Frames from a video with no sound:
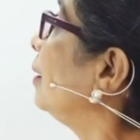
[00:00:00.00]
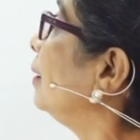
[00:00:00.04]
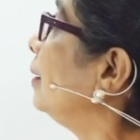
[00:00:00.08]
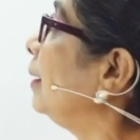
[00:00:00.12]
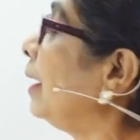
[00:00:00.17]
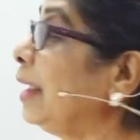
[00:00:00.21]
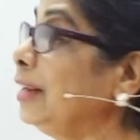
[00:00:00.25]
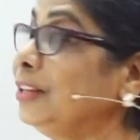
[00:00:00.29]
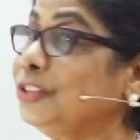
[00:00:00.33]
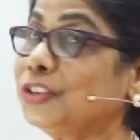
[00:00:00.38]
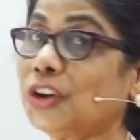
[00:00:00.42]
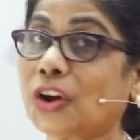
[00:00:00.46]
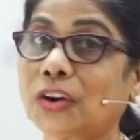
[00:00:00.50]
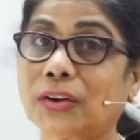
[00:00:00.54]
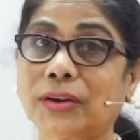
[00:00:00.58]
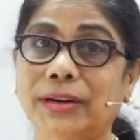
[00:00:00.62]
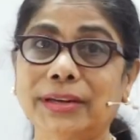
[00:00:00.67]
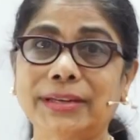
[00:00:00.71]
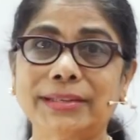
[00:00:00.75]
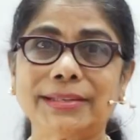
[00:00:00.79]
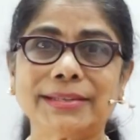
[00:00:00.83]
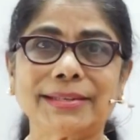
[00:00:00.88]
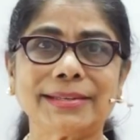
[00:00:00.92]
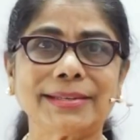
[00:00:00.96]
9
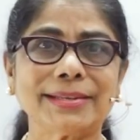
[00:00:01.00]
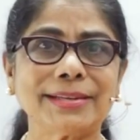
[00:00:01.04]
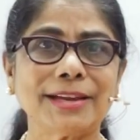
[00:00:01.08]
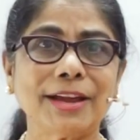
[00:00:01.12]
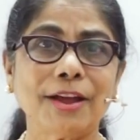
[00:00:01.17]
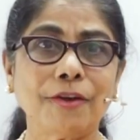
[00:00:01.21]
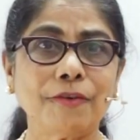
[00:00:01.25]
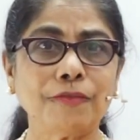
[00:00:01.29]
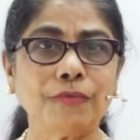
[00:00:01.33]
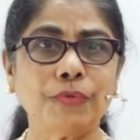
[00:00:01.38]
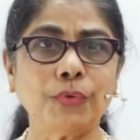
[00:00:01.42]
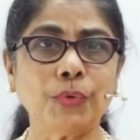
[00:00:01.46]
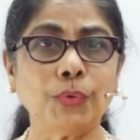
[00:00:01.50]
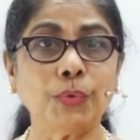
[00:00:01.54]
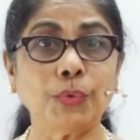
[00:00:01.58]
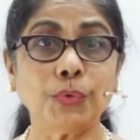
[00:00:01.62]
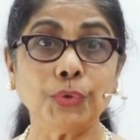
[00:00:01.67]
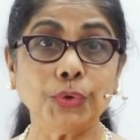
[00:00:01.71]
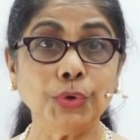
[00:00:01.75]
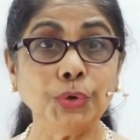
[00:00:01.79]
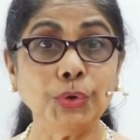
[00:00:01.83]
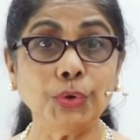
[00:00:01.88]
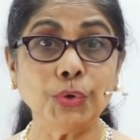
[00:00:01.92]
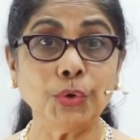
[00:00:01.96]
chocolates, 4,
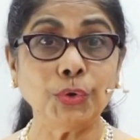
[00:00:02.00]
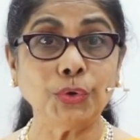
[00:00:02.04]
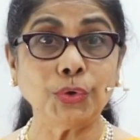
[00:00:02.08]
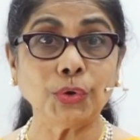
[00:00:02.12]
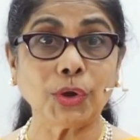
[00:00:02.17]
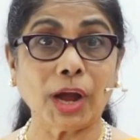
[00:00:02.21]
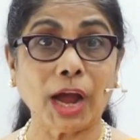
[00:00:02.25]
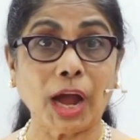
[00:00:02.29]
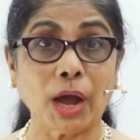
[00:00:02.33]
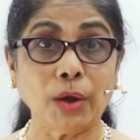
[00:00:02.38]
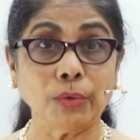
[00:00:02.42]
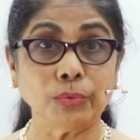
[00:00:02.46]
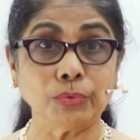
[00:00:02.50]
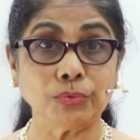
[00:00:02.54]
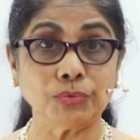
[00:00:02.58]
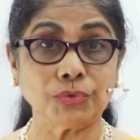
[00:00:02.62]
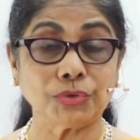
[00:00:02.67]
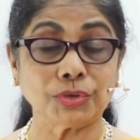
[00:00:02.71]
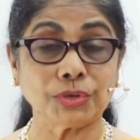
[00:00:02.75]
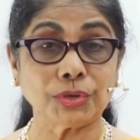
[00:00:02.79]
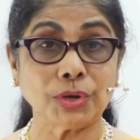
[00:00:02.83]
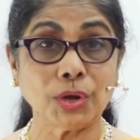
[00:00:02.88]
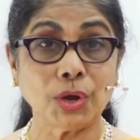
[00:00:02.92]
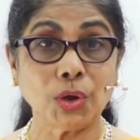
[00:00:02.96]
you know to
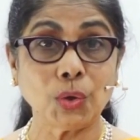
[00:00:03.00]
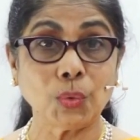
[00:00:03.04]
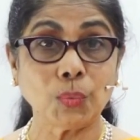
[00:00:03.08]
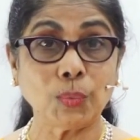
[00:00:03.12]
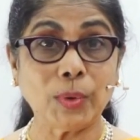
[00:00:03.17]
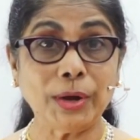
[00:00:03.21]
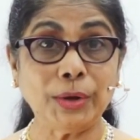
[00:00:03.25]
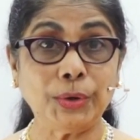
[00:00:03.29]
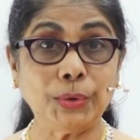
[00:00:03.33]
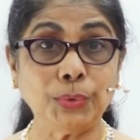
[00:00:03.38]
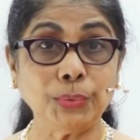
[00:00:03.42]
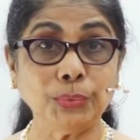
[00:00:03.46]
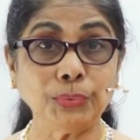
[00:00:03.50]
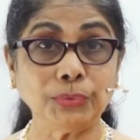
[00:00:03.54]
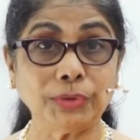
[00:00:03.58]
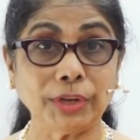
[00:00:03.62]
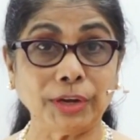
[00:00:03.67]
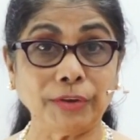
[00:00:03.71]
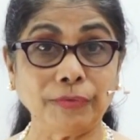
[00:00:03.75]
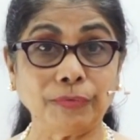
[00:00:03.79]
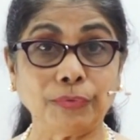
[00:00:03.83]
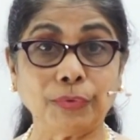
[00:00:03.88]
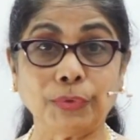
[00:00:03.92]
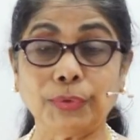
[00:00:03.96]
count, one, two,
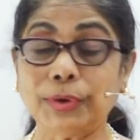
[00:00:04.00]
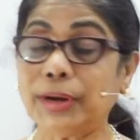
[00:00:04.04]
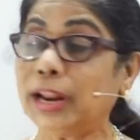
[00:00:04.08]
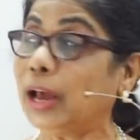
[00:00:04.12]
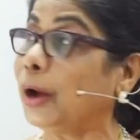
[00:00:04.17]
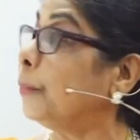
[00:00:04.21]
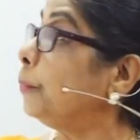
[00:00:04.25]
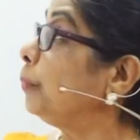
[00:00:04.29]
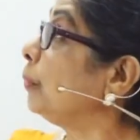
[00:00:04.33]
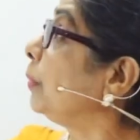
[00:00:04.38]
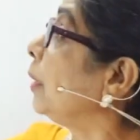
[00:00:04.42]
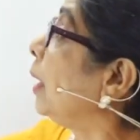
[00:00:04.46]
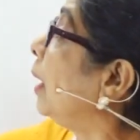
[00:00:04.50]
three, four. Now,